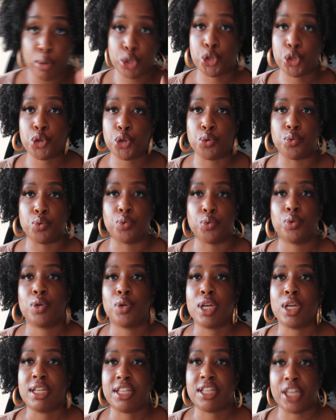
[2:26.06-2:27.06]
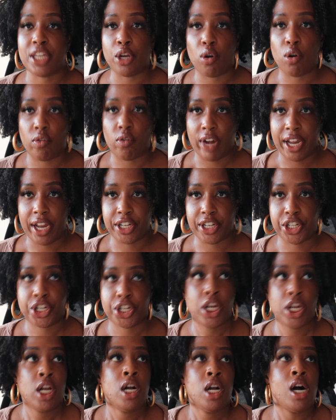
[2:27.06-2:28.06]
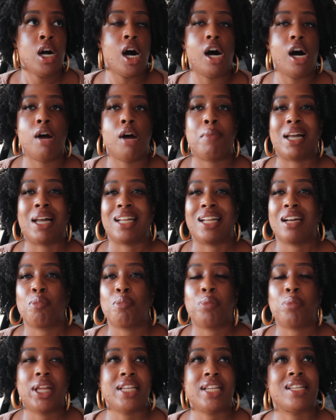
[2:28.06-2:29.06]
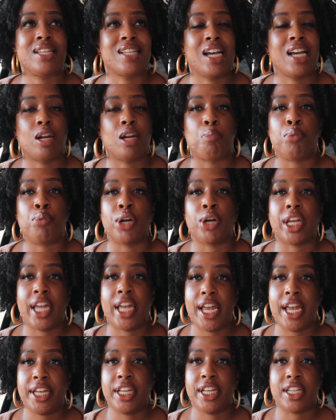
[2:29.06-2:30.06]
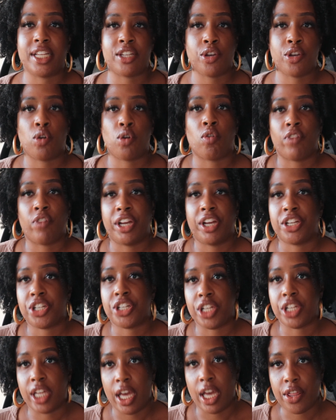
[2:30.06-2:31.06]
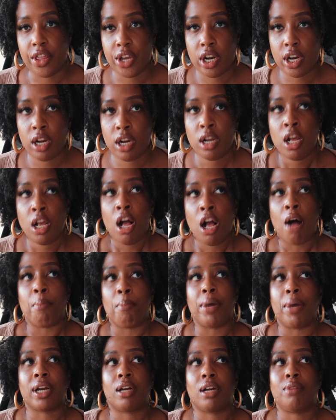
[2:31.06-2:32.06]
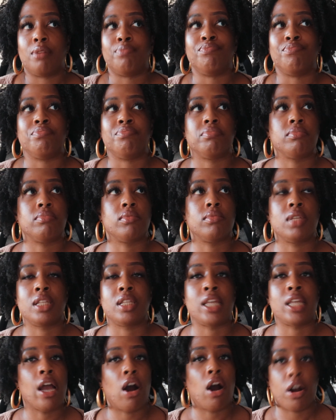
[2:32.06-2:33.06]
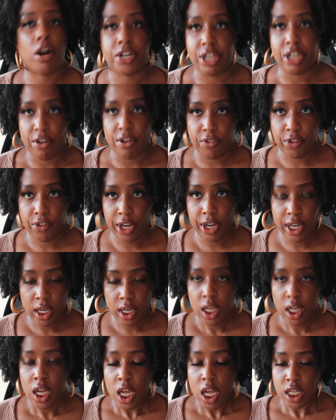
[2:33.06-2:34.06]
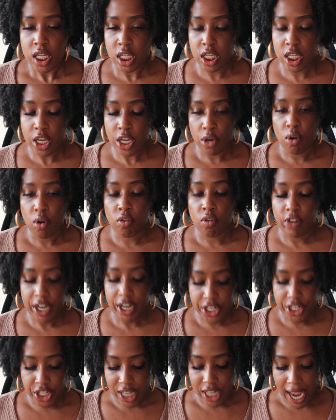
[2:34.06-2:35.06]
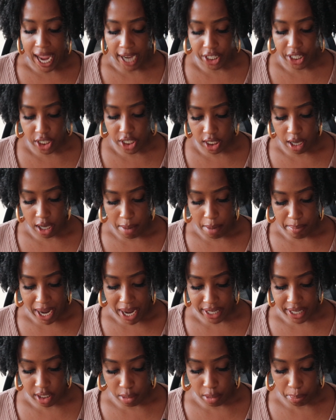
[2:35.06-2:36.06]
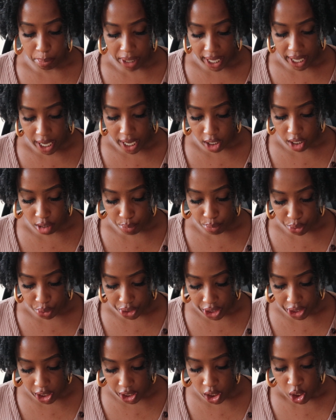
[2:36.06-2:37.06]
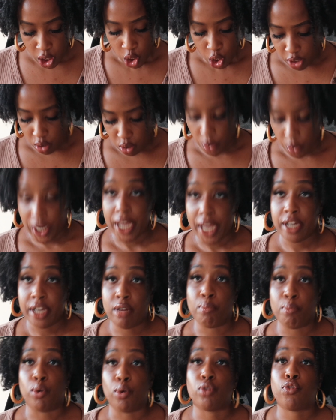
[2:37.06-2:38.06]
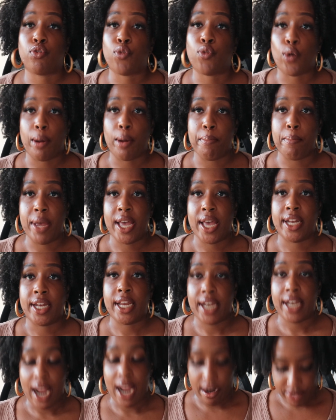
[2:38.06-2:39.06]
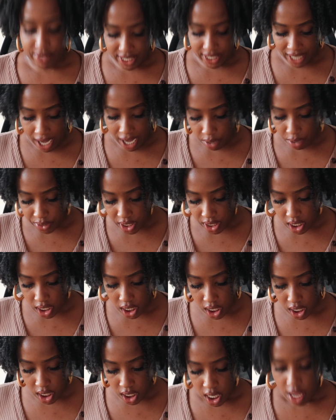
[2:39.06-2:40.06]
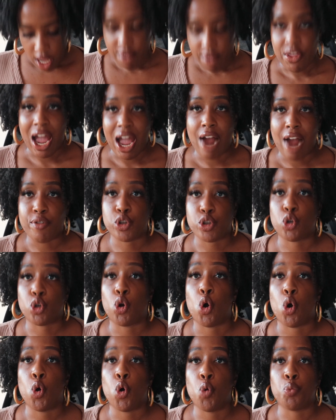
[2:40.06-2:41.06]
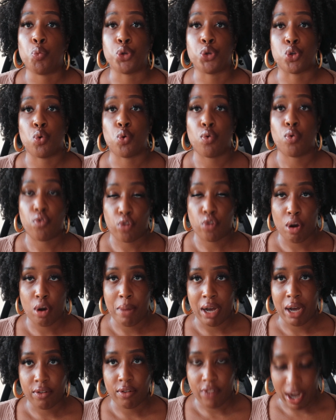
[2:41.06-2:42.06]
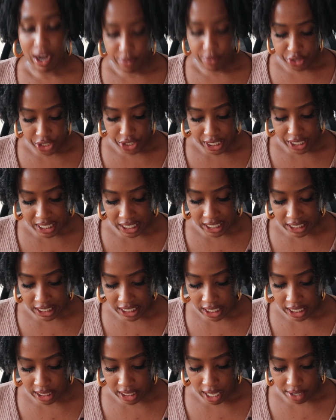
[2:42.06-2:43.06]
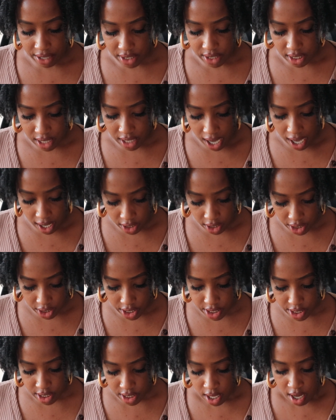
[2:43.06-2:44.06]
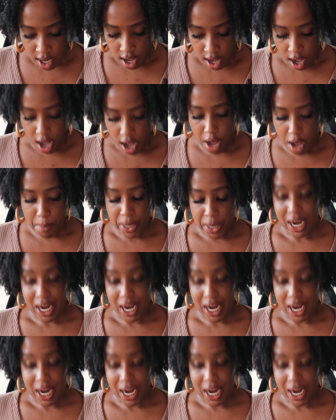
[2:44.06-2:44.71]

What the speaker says: 2, Cinco Ranch. A lot of places kind of put Katy and Cinco Ranch together, but they are different. Cinco Ranch is actually a master plan community. It's located in both Fort Bend and Harris County. The average home was going for about $516,000. It